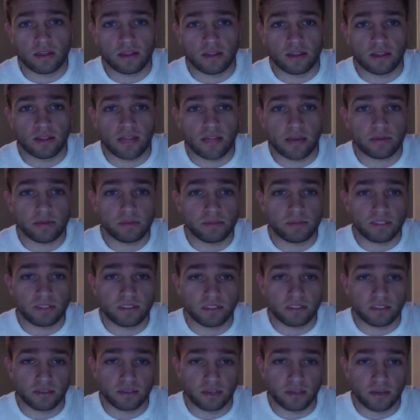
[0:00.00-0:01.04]
that would be
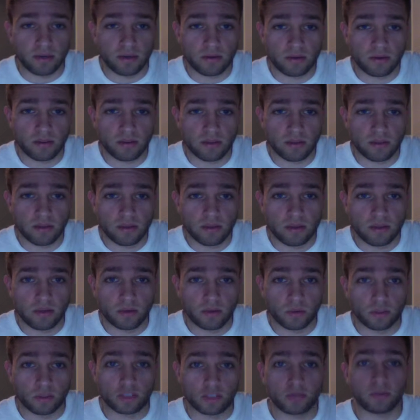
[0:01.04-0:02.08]
0,
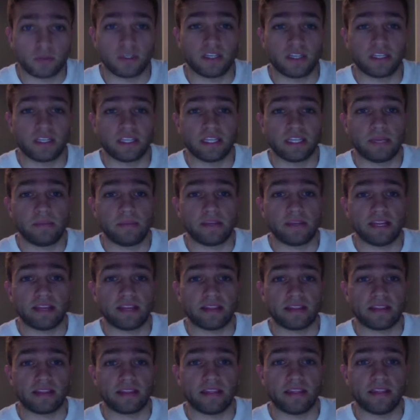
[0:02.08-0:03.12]
which would
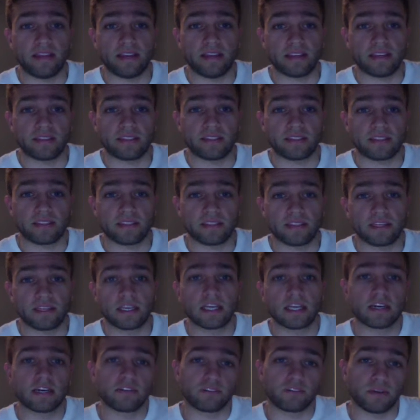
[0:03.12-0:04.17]
eliminate this
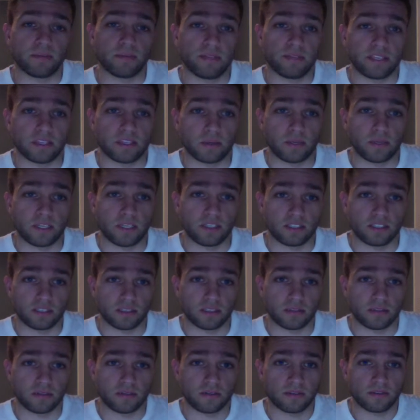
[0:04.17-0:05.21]
from the equation.
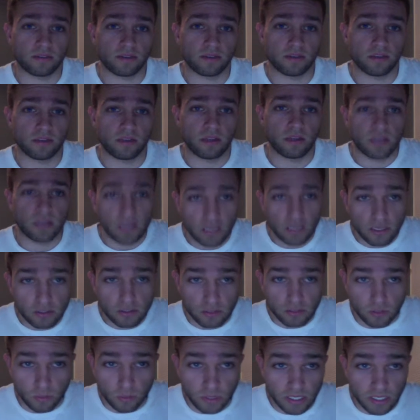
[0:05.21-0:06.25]

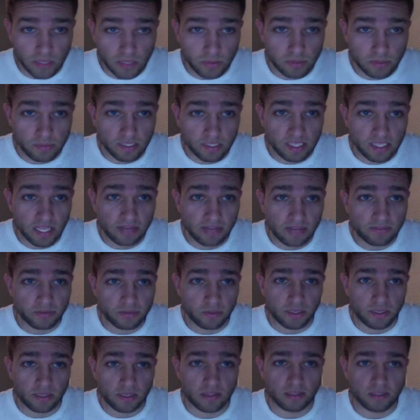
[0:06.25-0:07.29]
So what I would be left
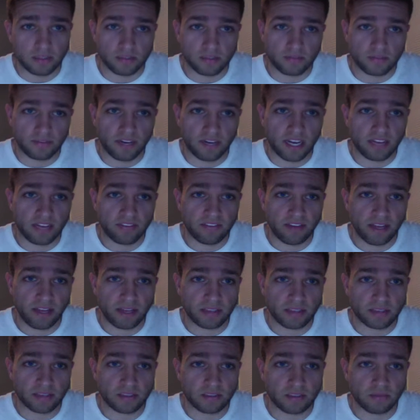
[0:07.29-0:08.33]
with is
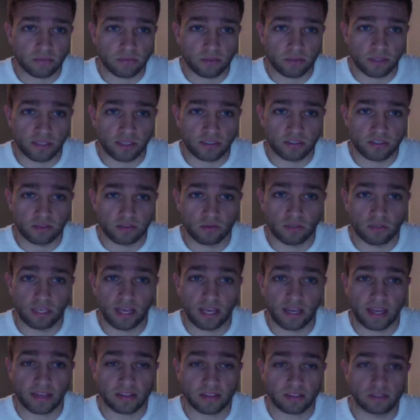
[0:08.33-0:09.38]
5x plus
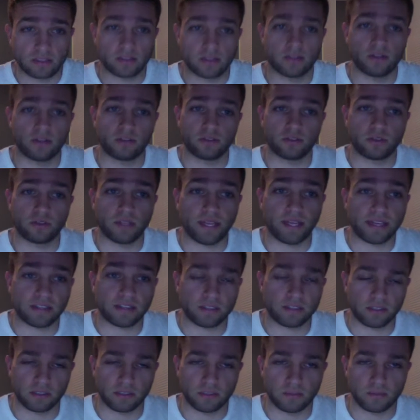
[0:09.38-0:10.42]
3x, those are like
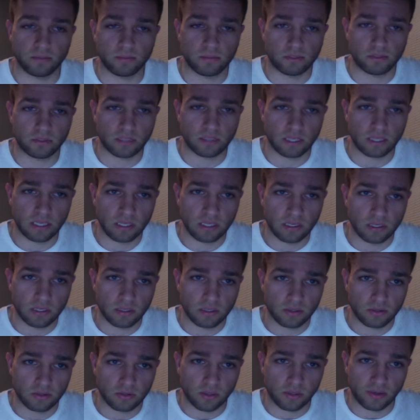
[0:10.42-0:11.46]
terms.
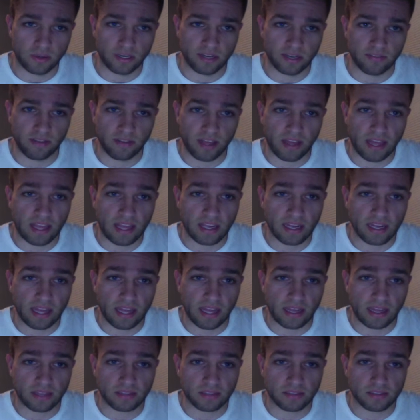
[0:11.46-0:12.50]
So I would have
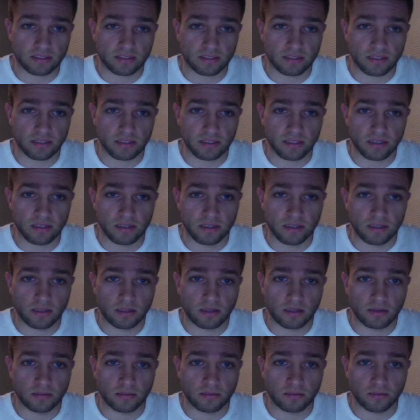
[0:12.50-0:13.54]
8x
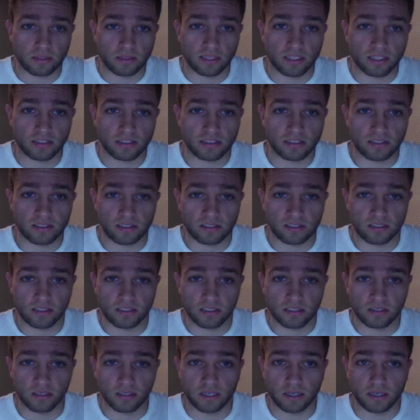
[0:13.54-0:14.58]
plus
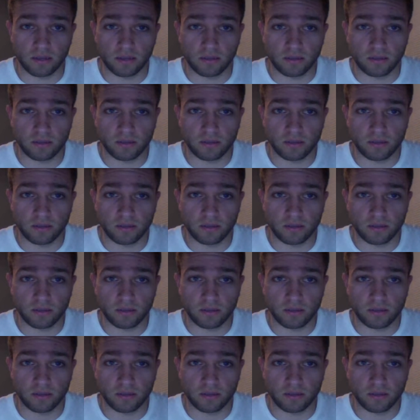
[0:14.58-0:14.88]
0